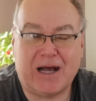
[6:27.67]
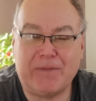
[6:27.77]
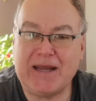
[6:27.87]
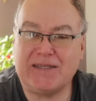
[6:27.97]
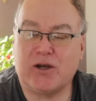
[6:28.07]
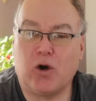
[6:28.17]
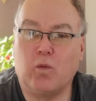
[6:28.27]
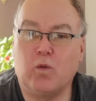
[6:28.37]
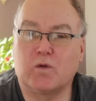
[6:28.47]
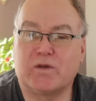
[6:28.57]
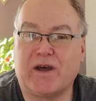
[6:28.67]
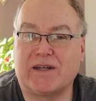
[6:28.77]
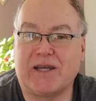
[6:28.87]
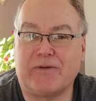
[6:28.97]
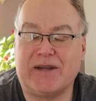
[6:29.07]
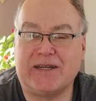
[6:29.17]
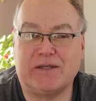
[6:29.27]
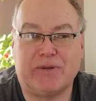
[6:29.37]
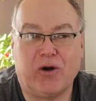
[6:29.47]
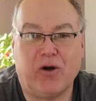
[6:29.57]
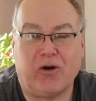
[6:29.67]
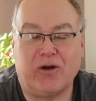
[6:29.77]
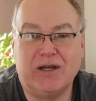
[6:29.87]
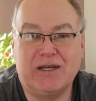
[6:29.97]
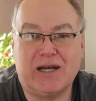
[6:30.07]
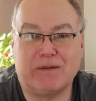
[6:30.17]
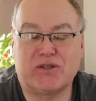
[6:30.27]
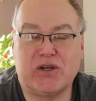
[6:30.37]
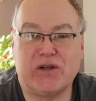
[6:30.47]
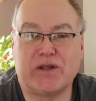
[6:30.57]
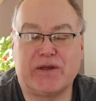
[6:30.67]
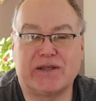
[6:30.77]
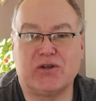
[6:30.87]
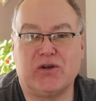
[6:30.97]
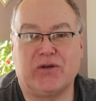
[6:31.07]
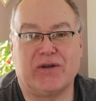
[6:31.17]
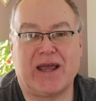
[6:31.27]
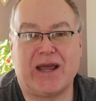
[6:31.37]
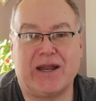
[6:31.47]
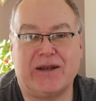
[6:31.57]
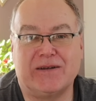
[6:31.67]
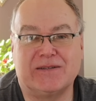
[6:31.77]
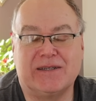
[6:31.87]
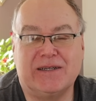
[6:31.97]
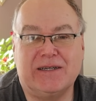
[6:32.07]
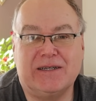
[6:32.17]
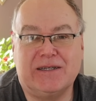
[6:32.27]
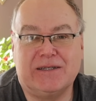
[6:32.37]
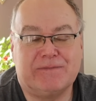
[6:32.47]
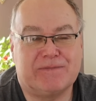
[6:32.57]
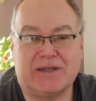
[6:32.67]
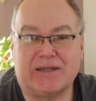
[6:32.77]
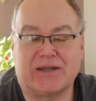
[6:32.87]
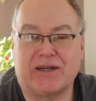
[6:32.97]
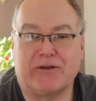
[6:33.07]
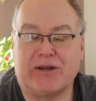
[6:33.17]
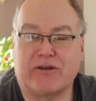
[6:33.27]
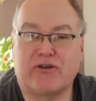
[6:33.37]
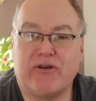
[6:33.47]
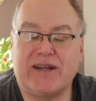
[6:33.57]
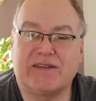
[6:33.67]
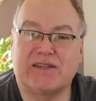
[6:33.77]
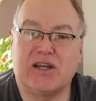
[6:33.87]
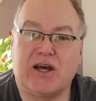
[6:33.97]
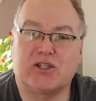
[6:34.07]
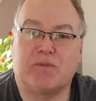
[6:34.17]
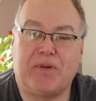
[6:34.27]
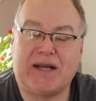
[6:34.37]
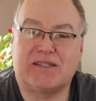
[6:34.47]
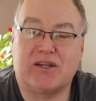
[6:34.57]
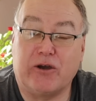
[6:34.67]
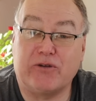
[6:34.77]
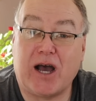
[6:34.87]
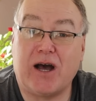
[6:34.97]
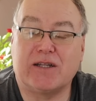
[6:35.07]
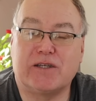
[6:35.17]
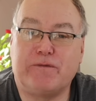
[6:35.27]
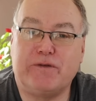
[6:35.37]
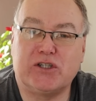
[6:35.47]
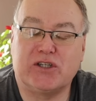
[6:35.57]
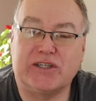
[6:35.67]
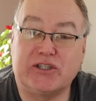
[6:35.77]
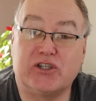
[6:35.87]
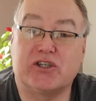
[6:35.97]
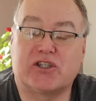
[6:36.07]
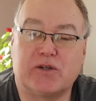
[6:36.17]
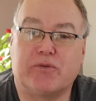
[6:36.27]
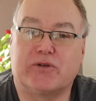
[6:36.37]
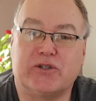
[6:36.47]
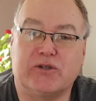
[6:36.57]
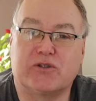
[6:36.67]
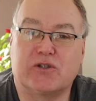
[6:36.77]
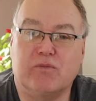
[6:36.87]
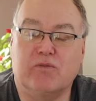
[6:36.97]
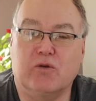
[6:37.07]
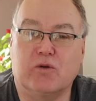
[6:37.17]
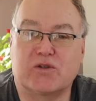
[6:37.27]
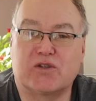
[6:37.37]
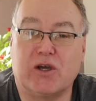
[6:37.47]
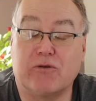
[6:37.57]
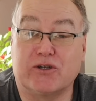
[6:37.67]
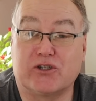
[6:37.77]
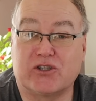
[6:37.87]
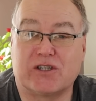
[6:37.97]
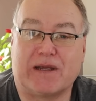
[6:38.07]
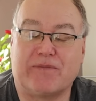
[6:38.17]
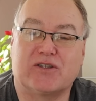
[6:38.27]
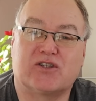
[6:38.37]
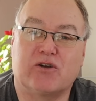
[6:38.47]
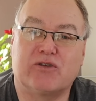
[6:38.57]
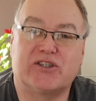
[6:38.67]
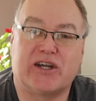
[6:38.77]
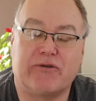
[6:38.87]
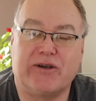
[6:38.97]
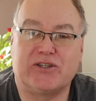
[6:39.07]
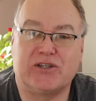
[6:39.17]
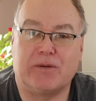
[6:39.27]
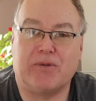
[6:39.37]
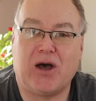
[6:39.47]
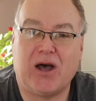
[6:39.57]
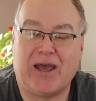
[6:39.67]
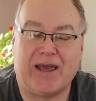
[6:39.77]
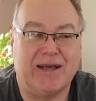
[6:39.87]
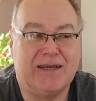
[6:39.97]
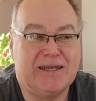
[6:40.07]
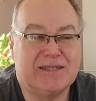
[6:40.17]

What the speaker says: I'm heating hot water that I don't need to be hot. I'm turning things on and, I don't know, you know, creating this larger base load artificially just to produce more solar, just to make my solar generation number higher.